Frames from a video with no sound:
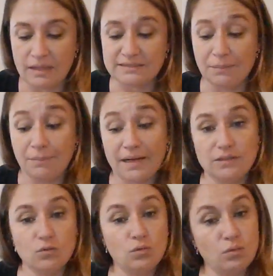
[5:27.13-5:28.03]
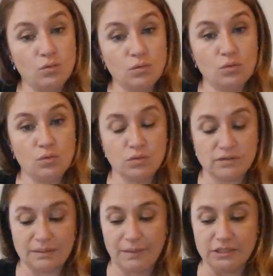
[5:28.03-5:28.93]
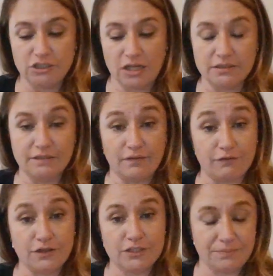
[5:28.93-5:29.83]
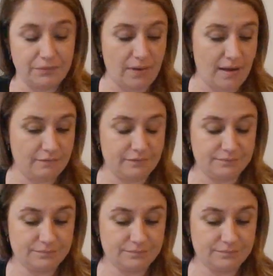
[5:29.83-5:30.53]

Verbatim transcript: somebody's jealous of a friendship you have.